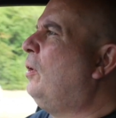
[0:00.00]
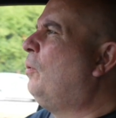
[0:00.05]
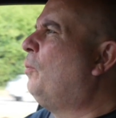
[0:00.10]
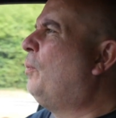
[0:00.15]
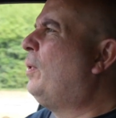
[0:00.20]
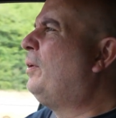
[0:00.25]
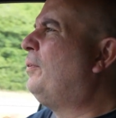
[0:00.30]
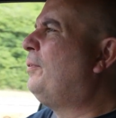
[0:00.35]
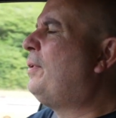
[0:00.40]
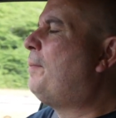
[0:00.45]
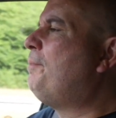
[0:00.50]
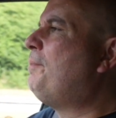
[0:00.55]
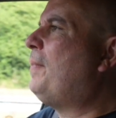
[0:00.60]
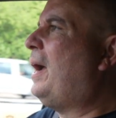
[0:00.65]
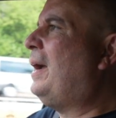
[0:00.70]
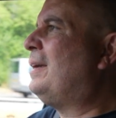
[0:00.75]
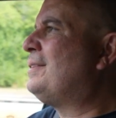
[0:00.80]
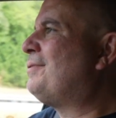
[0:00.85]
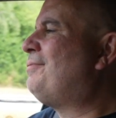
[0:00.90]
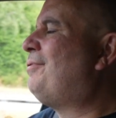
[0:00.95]
Well,
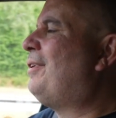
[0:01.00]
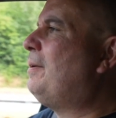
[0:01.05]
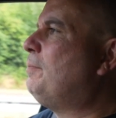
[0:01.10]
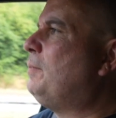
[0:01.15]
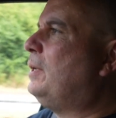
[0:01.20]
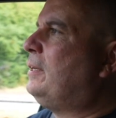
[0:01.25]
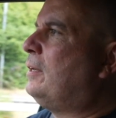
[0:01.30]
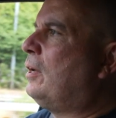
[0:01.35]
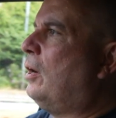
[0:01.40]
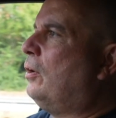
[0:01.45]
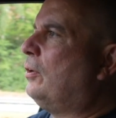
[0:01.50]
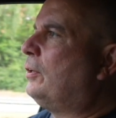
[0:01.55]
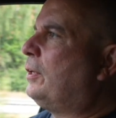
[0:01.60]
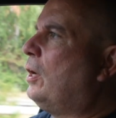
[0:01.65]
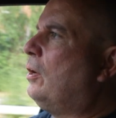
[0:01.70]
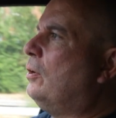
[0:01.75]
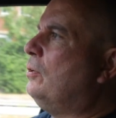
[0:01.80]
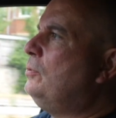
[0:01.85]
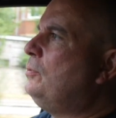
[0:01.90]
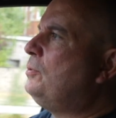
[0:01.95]
as a family car
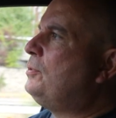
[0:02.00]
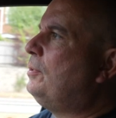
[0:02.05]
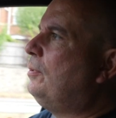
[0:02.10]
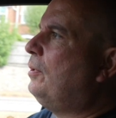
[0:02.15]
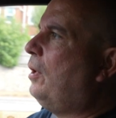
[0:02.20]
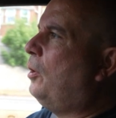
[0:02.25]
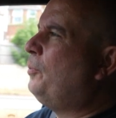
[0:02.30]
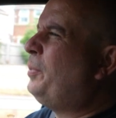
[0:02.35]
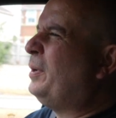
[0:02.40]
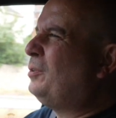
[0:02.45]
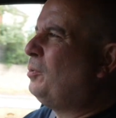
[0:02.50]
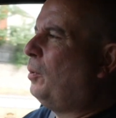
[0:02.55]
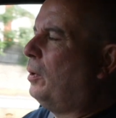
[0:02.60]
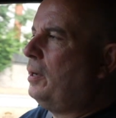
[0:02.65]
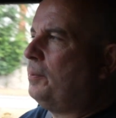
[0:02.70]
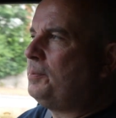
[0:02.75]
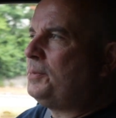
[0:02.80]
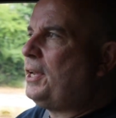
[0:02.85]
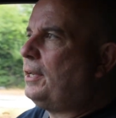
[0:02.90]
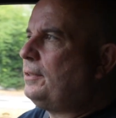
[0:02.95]
goes, I'll be
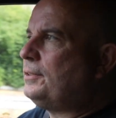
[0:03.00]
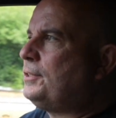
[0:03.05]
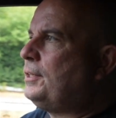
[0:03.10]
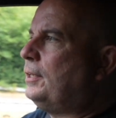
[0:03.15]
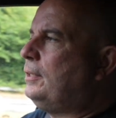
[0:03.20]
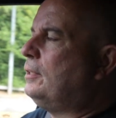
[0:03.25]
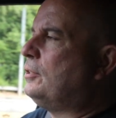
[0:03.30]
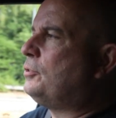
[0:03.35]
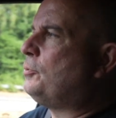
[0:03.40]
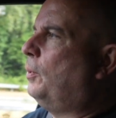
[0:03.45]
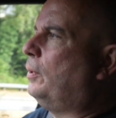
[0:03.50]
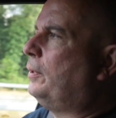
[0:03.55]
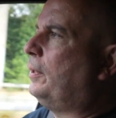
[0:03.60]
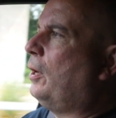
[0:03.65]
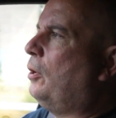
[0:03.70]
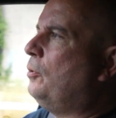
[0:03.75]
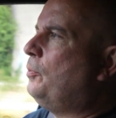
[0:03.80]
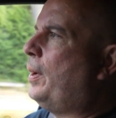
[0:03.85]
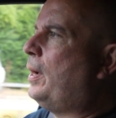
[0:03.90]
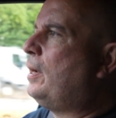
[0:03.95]
quite upset to see this one
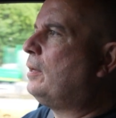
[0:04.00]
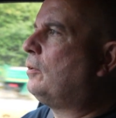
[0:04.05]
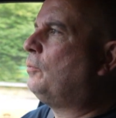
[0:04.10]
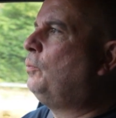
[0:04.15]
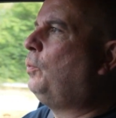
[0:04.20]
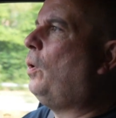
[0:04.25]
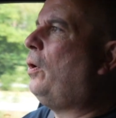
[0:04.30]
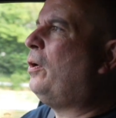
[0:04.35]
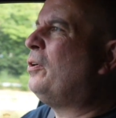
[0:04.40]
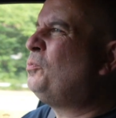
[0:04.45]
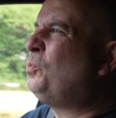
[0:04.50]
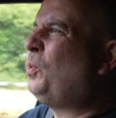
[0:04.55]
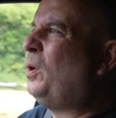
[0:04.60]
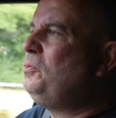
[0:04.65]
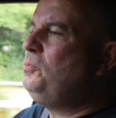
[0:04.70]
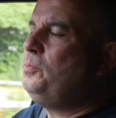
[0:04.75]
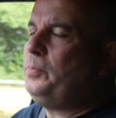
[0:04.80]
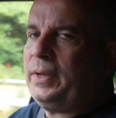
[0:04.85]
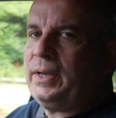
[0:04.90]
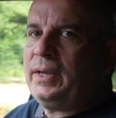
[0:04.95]
go back. What I
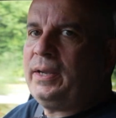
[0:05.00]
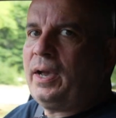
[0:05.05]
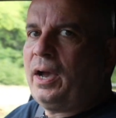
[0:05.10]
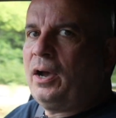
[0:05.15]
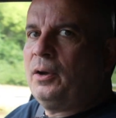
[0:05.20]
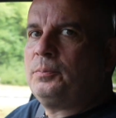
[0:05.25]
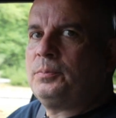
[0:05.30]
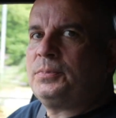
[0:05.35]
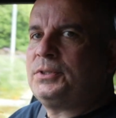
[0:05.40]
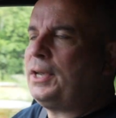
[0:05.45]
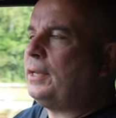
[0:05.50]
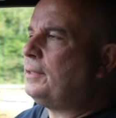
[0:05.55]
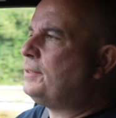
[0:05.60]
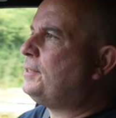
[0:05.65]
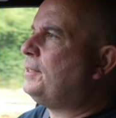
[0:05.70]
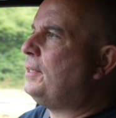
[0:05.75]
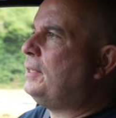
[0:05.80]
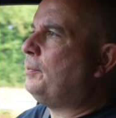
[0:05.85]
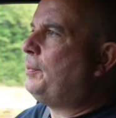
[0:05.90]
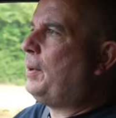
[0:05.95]
won't be upset to
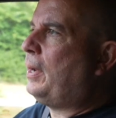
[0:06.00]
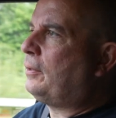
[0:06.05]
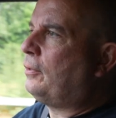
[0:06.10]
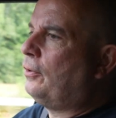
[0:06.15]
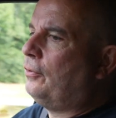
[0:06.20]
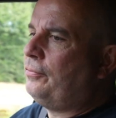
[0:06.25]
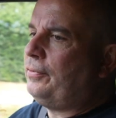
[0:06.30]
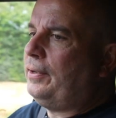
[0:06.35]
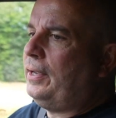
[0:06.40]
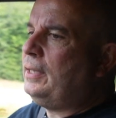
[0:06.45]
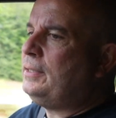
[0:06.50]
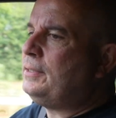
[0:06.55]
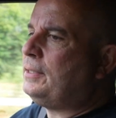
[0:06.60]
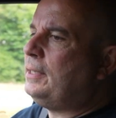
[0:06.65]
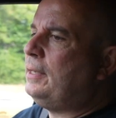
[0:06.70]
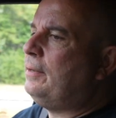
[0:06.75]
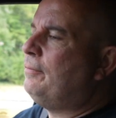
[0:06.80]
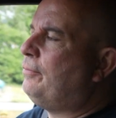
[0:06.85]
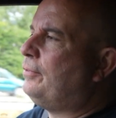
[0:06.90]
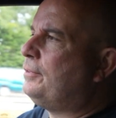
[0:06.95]
see the back of is
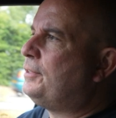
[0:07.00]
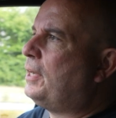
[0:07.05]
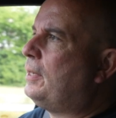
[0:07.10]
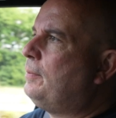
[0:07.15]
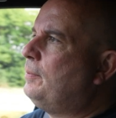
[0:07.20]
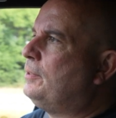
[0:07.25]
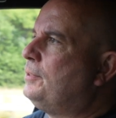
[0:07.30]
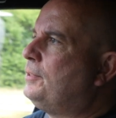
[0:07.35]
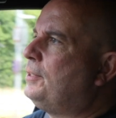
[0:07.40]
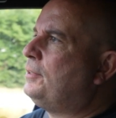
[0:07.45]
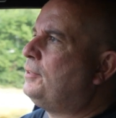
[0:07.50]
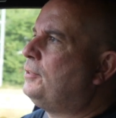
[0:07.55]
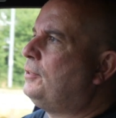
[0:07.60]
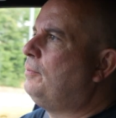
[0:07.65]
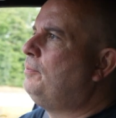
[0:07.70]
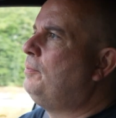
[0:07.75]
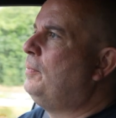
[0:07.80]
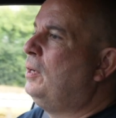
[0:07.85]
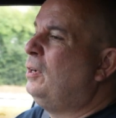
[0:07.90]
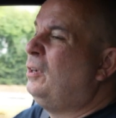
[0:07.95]
the infotainment
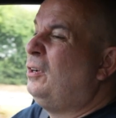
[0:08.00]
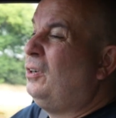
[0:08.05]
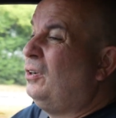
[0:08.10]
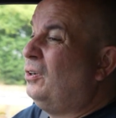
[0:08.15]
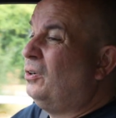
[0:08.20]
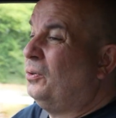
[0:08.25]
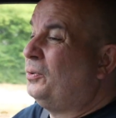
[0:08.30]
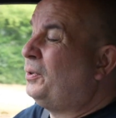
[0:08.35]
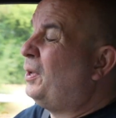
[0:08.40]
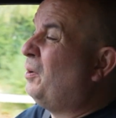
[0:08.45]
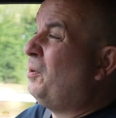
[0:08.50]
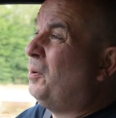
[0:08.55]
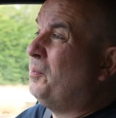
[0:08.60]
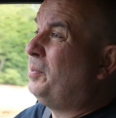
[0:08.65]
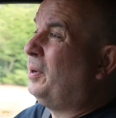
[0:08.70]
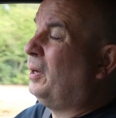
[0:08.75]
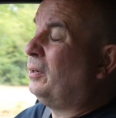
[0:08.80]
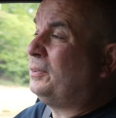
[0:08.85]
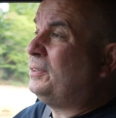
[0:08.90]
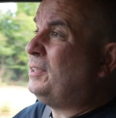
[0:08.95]
system, although I'm
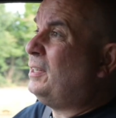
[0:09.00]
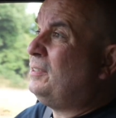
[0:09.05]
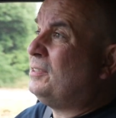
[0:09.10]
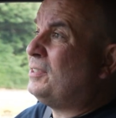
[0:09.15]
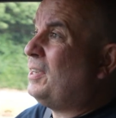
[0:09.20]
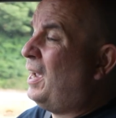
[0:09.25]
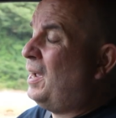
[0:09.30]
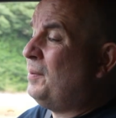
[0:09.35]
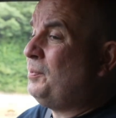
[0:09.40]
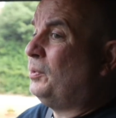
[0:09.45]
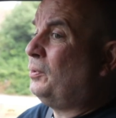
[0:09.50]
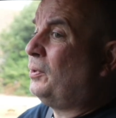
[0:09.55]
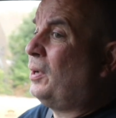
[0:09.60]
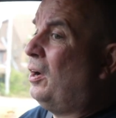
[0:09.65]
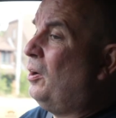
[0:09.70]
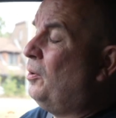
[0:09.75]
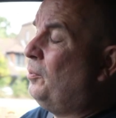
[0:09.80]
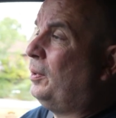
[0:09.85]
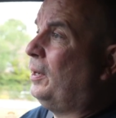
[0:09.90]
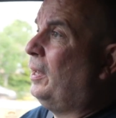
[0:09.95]
plugged into Apple
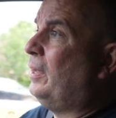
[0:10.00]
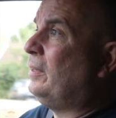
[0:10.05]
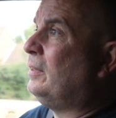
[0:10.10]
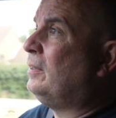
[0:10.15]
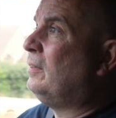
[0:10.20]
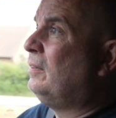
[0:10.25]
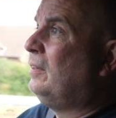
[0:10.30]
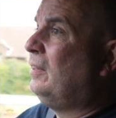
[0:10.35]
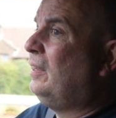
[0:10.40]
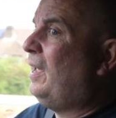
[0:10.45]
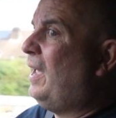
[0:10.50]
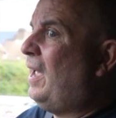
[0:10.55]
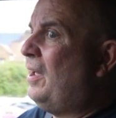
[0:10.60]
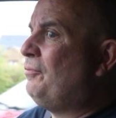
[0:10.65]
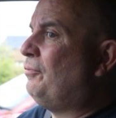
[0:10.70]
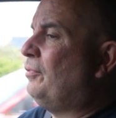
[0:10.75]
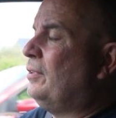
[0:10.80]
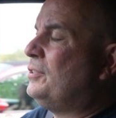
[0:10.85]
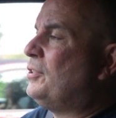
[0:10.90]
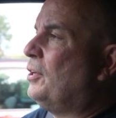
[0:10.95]
CarPlay
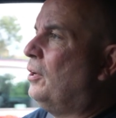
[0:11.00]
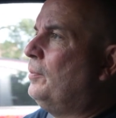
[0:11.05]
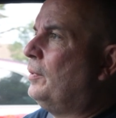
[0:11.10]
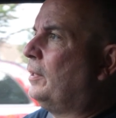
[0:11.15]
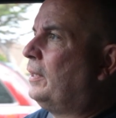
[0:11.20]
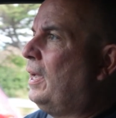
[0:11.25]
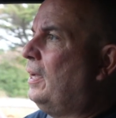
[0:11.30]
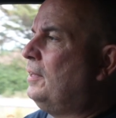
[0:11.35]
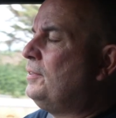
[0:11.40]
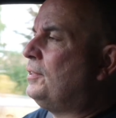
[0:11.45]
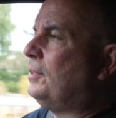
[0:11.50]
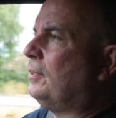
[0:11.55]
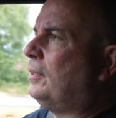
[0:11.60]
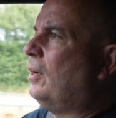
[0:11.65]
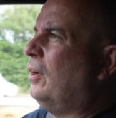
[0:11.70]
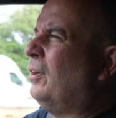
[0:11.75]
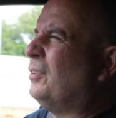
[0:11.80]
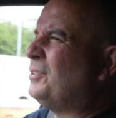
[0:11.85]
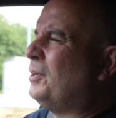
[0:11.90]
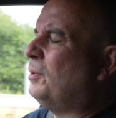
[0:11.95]
every time I get into the
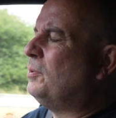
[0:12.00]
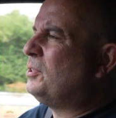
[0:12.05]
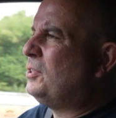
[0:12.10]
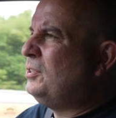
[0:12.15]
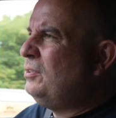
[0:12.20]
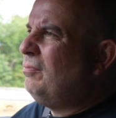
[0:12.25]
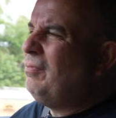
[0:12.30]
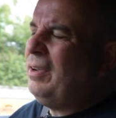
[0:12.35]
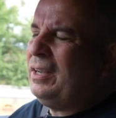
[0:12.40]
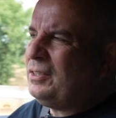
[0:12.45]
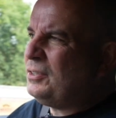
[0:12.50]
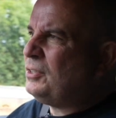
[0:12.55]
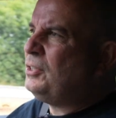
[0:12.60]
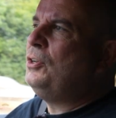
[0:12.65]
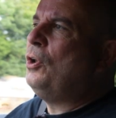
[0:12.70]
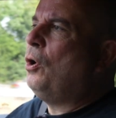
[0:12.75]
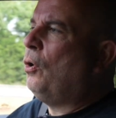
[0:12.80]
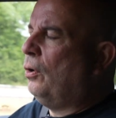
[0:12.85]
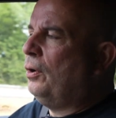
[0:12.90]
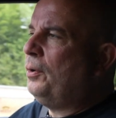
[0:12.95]
car, so it's
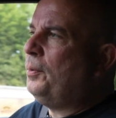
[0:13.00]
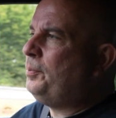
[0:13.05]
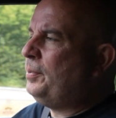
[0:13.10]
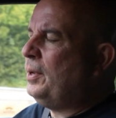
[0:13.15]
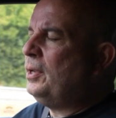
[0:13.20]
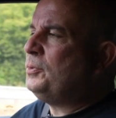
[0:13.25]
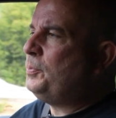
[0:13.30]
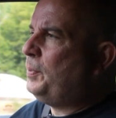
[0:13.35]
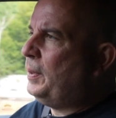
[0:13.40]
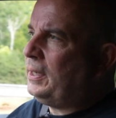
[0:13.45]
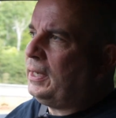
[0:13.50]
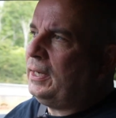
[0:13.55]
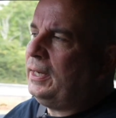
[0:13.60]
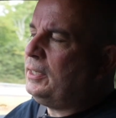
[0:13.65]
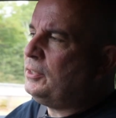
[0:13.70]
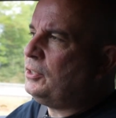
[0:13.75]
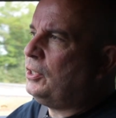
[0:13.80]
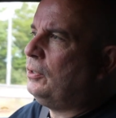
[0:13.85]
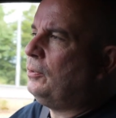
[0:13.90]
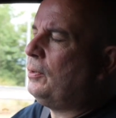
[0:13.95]
not as big an
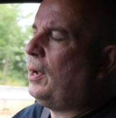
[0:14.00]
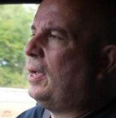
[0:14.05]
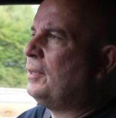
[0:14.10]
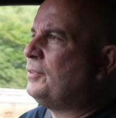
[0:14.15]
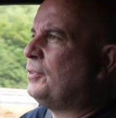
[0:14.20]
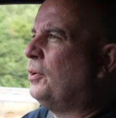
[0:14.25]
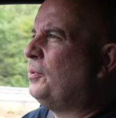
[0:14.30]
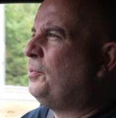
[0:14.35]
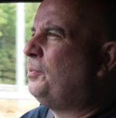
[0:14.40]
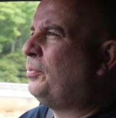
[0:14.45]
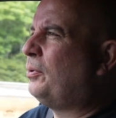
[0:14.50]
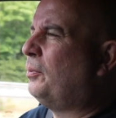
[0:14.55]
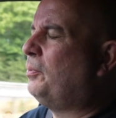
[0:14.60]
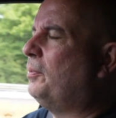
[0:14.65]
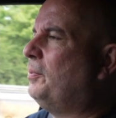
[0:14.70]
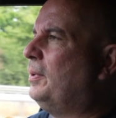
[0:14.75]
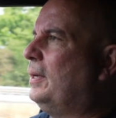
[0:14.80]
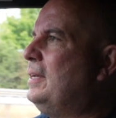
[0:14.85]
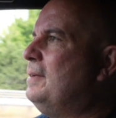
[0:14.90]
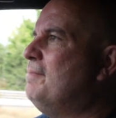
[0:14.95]
issue as I'd
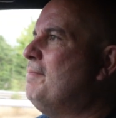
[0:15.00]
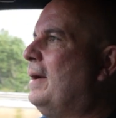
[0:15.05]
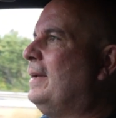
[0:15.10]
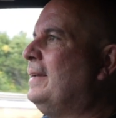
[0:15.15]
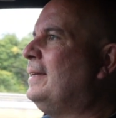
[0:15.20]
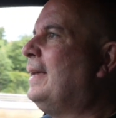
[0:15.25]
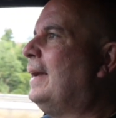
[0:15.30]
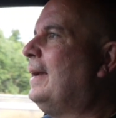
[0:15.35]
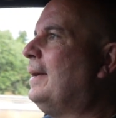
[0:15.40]
probably make